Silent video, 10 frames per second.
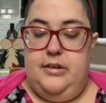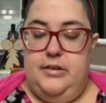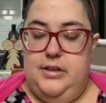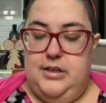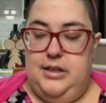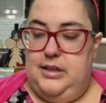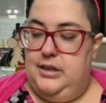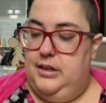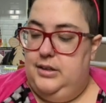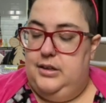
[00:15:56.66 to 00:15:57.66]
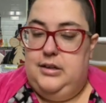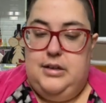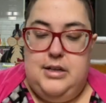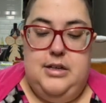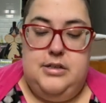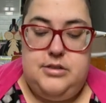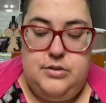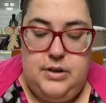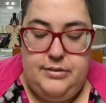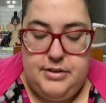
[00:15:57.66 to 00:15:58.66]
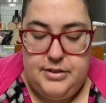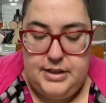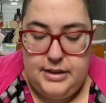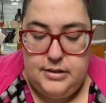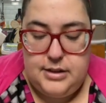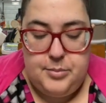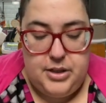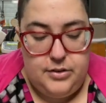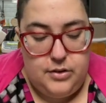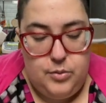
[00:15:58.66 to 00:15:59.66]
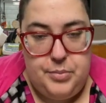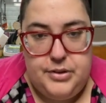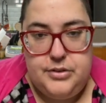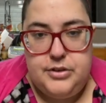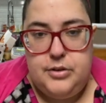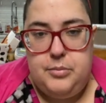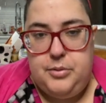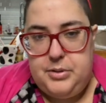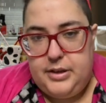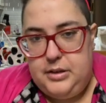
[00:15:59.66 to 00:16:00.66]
Okay. So after that, I'm gonna open the blueberry